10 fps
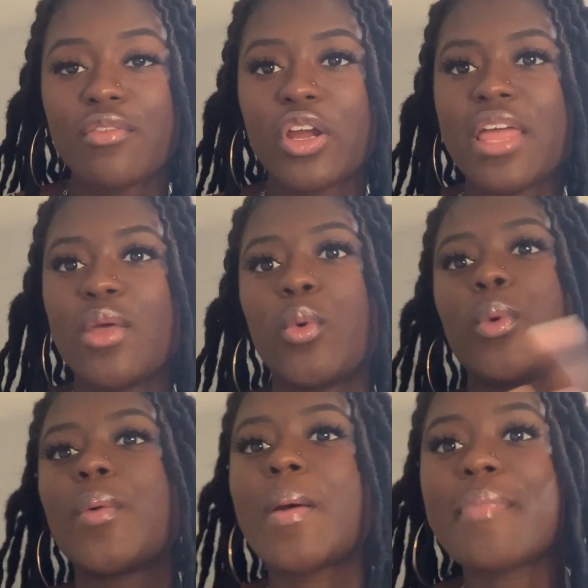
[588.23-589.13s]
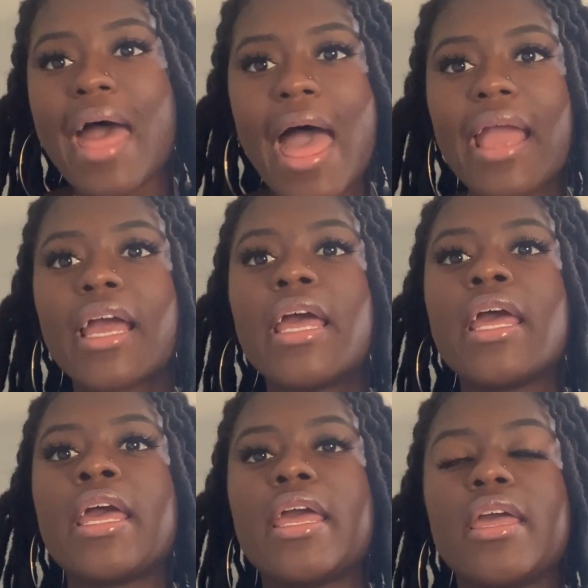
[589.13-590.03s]
And then when we went back,
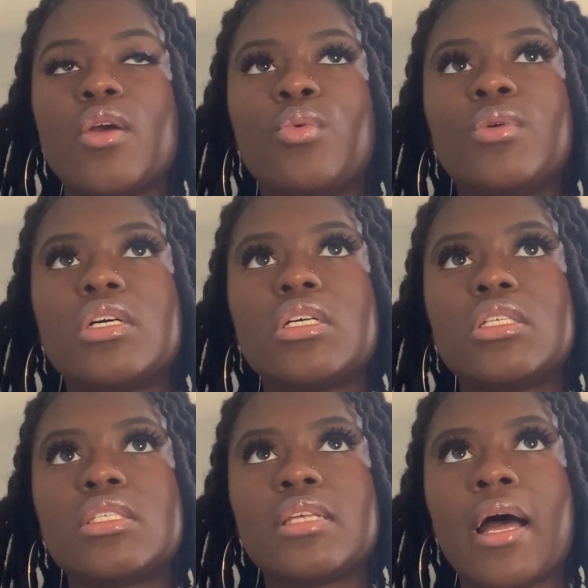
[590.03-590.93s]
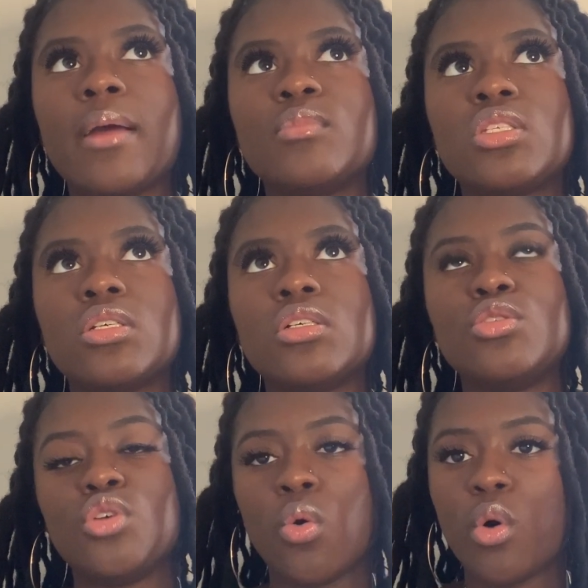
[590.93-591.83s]
it was time to
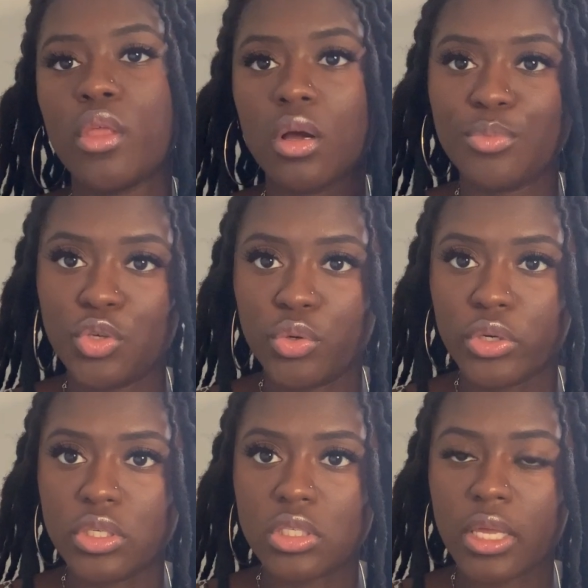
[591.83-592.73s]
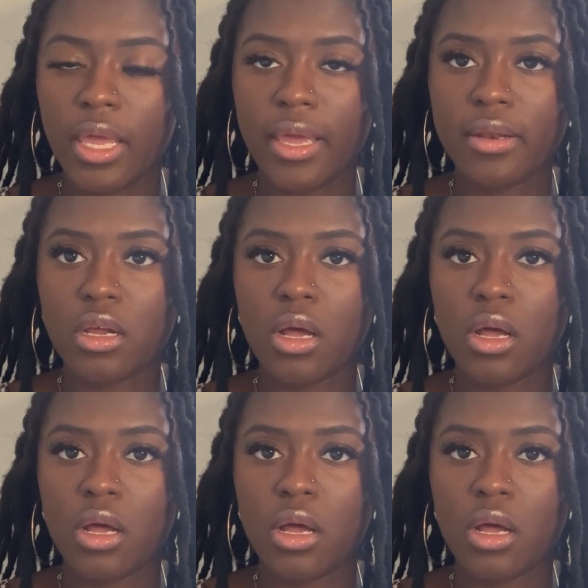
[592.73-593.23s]
go on the computers and